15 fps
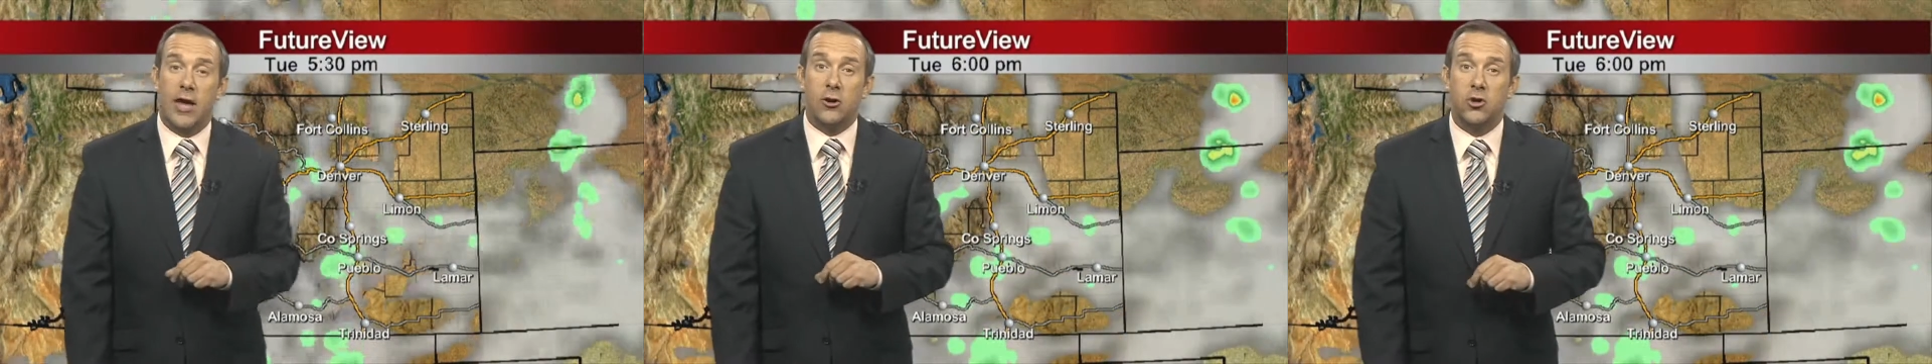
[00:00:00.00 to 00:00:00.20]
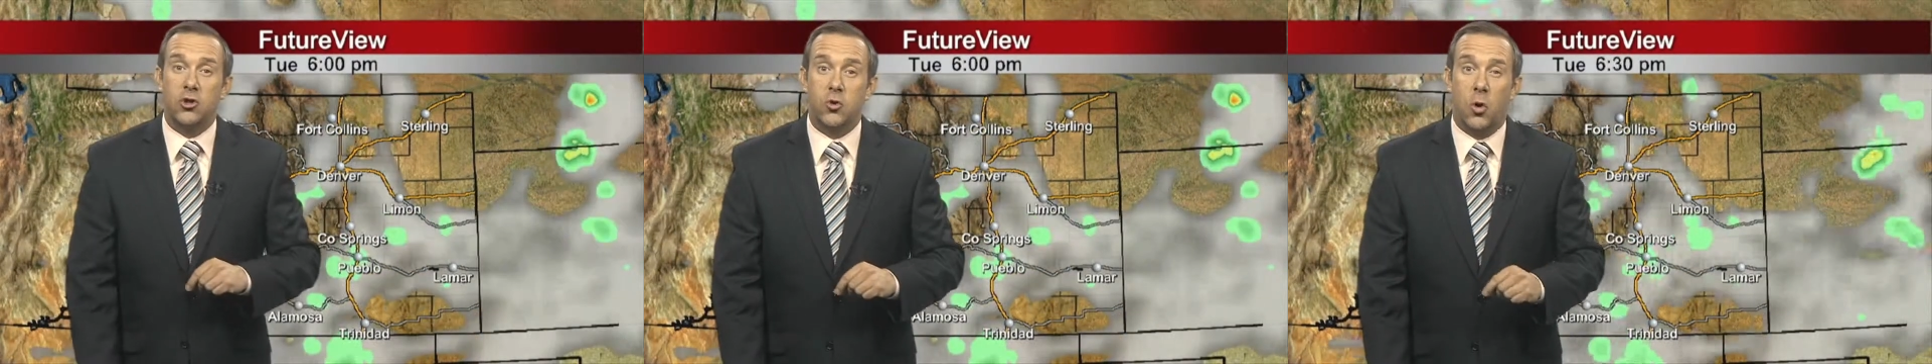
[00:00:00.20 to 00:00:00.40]

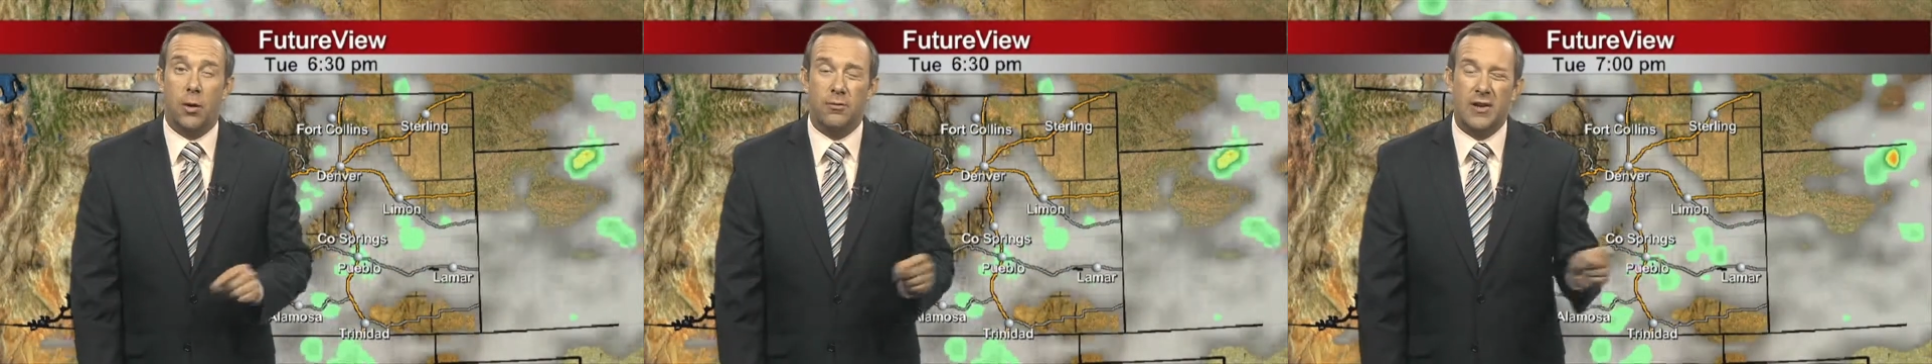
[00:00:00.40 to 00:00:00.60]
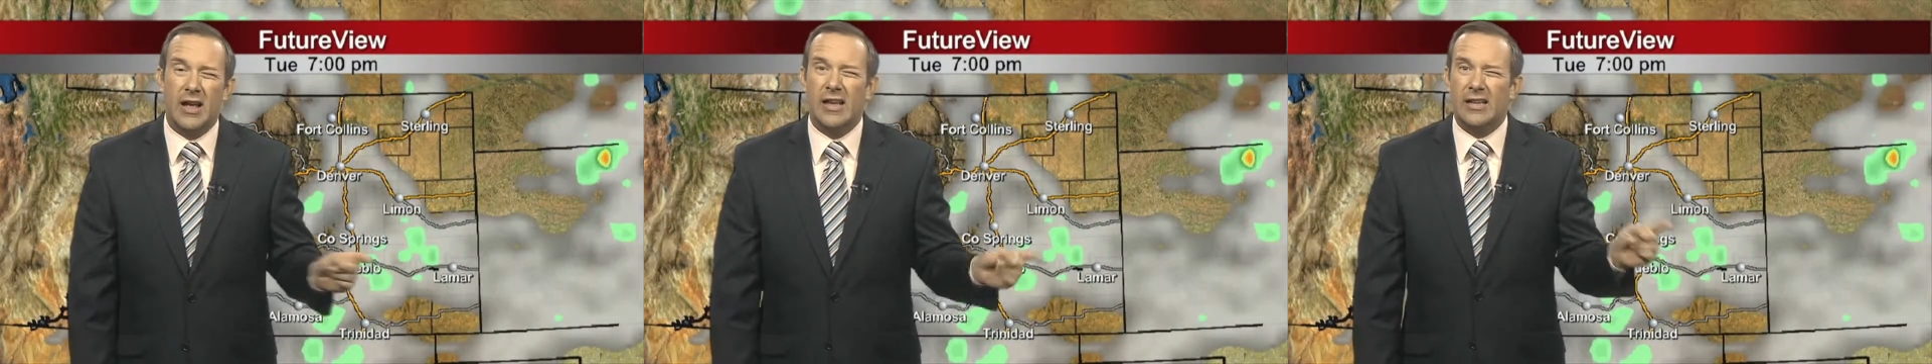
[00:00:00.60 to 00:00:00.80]

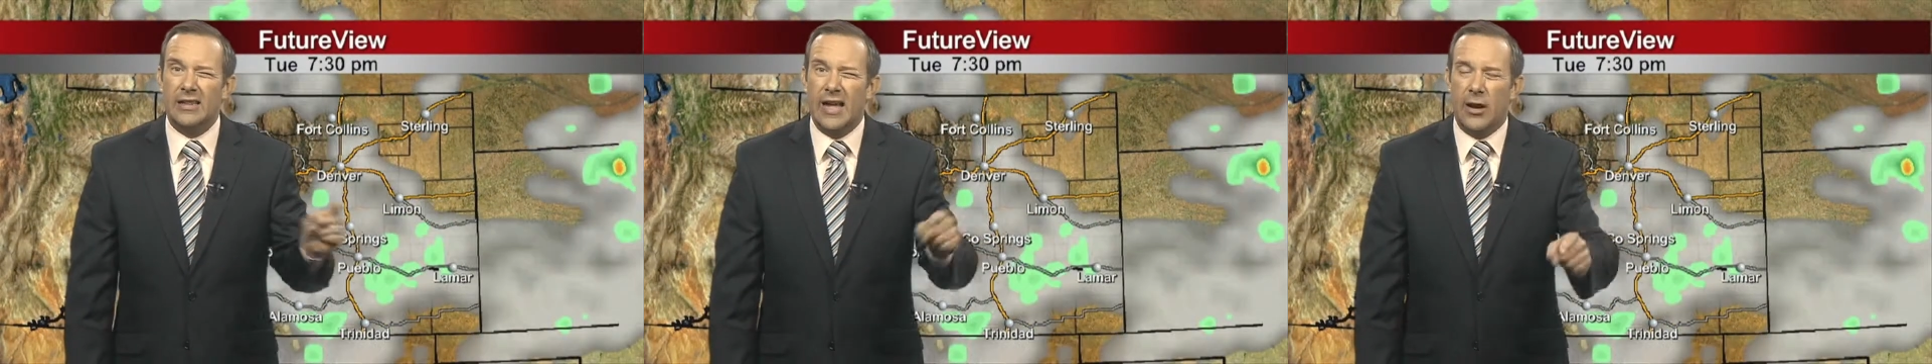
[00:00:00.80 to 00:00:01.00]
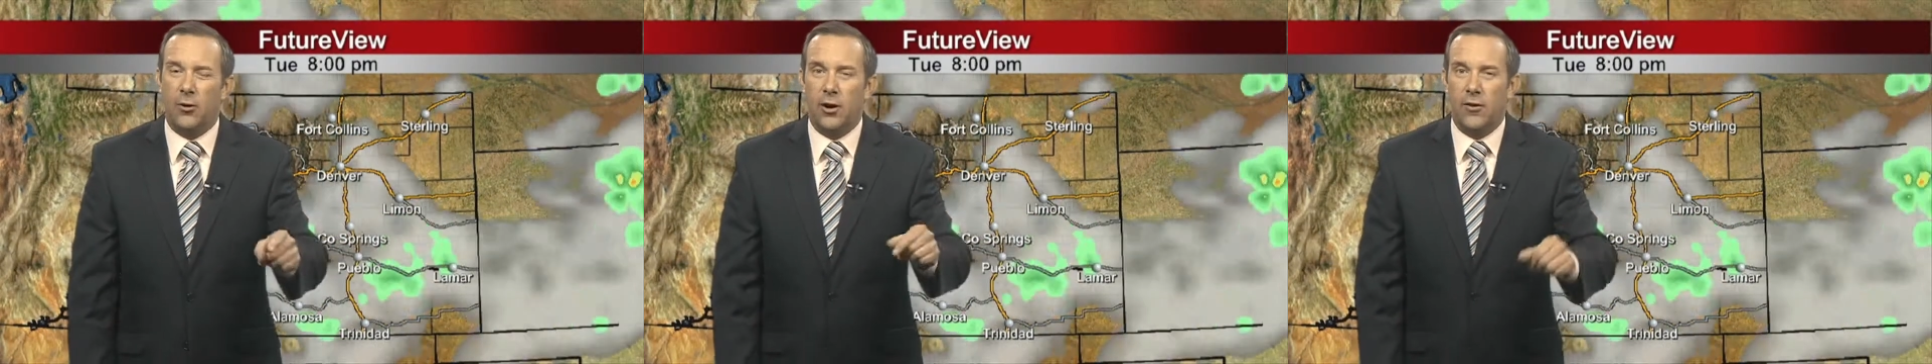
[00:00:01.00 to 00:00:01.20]
thunderstorms
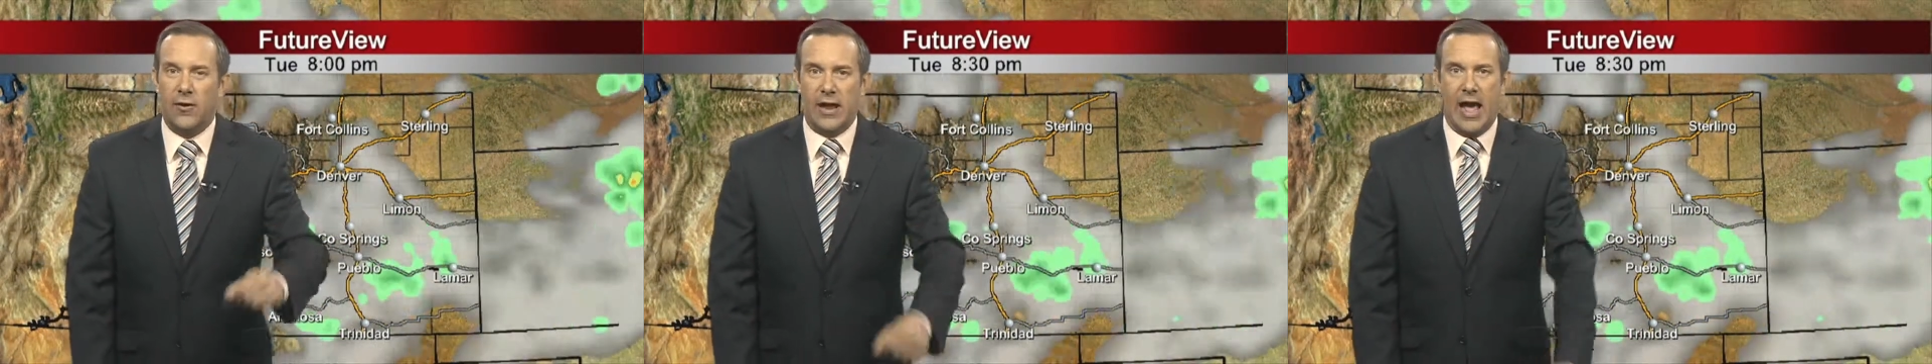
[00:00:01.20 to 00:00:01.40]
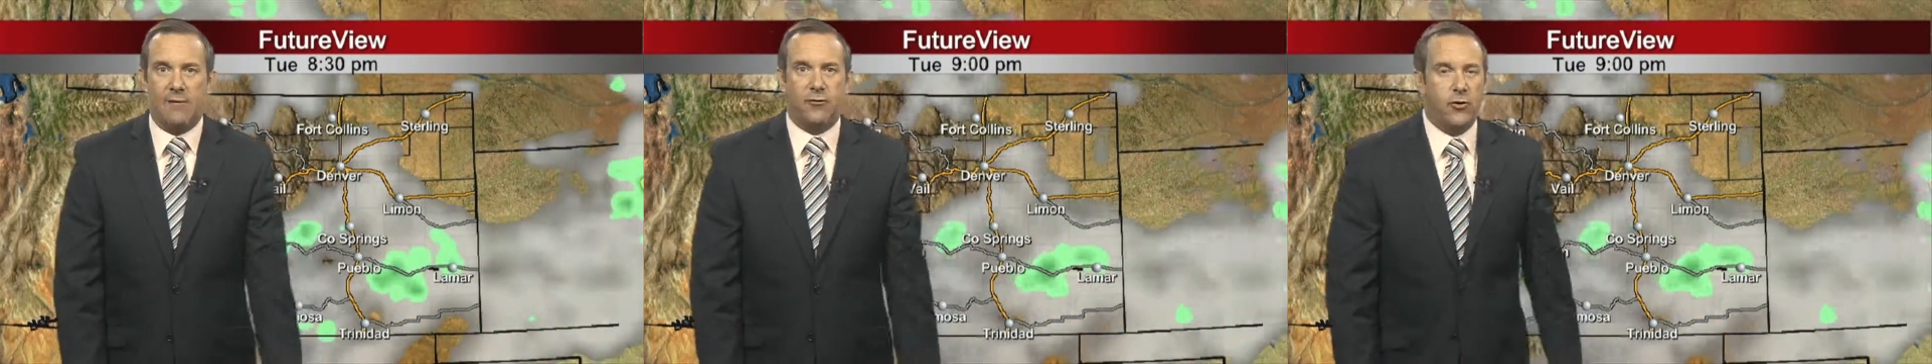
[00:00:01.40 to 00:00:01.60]
later into
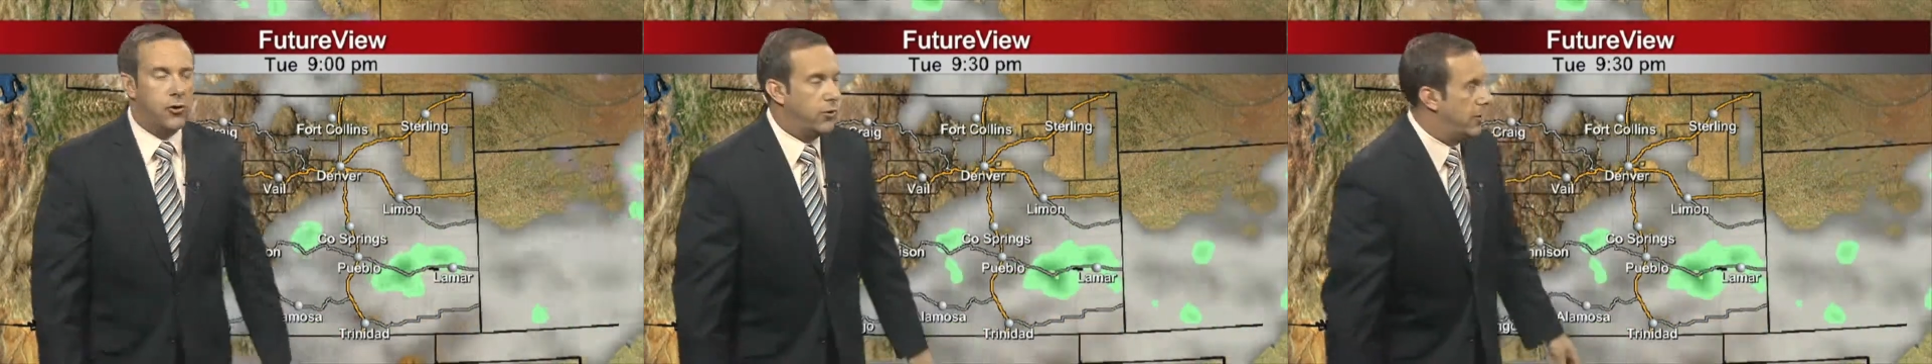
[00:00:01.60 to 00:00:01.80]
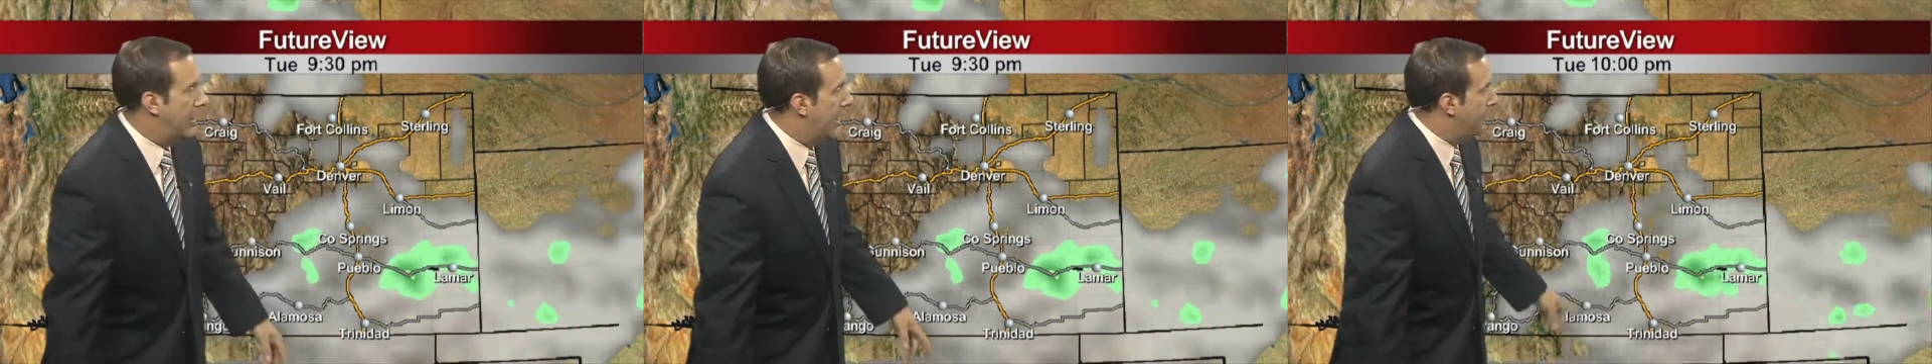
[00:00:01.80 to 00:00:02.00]
the
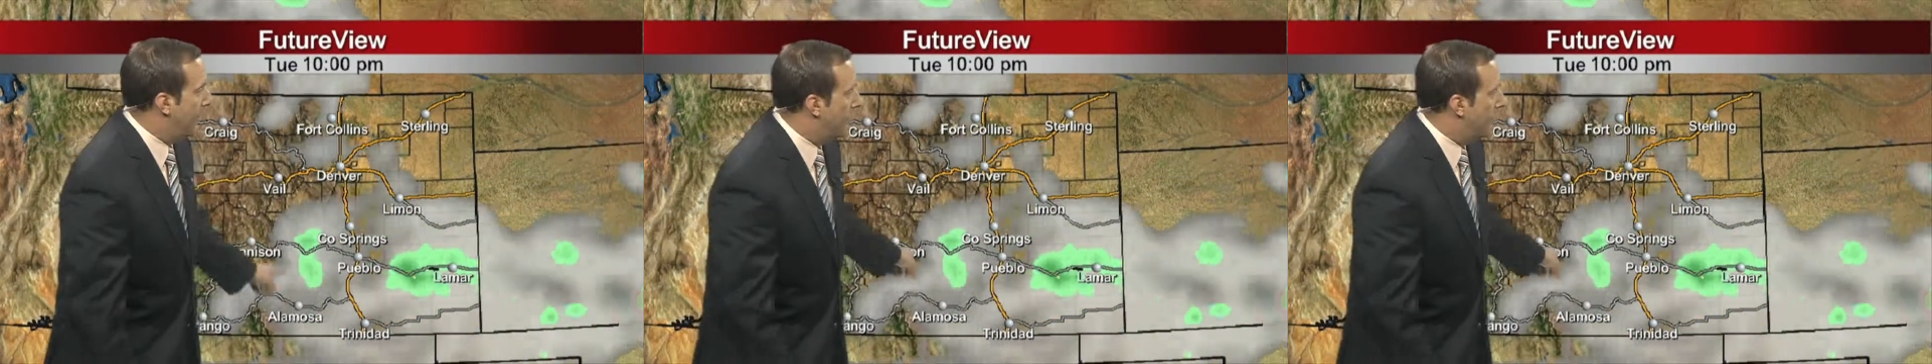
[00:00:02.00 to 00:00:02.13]
afternoon and